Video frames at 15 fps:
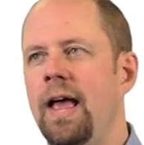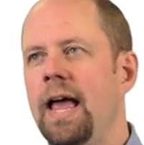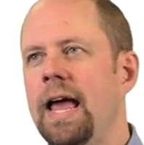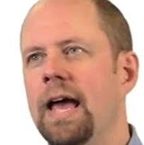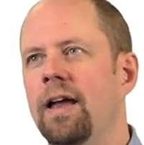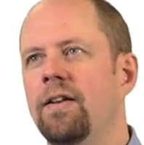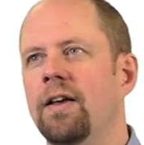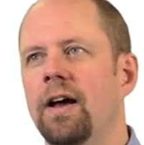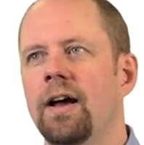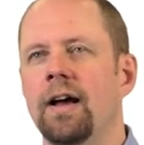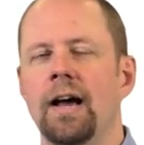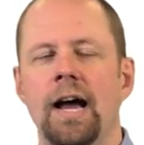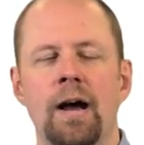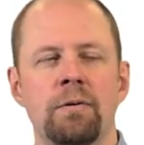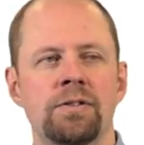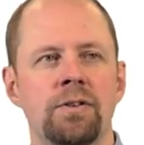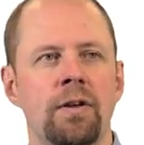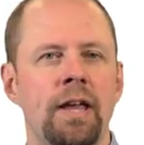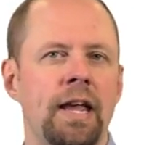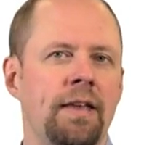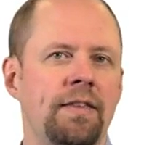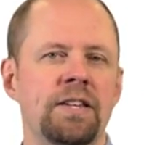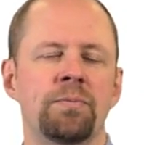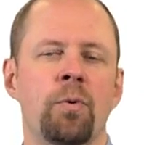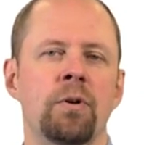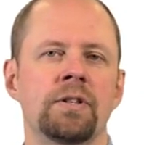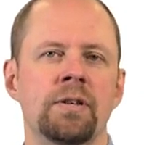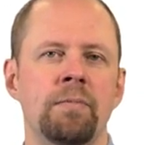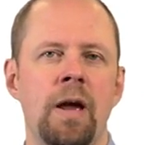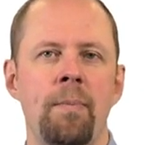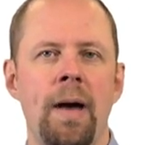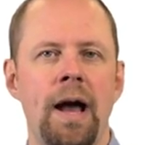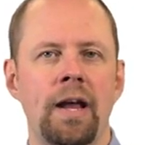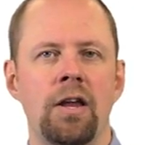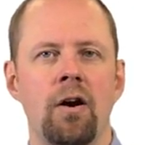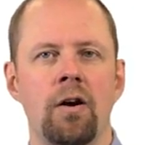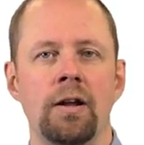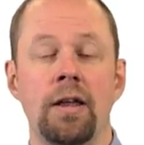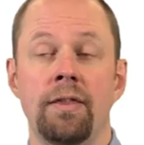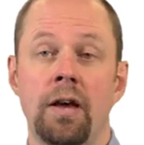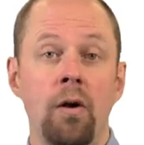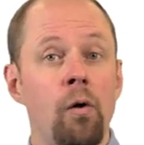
And I was looking at these birds in my backyard and I thought,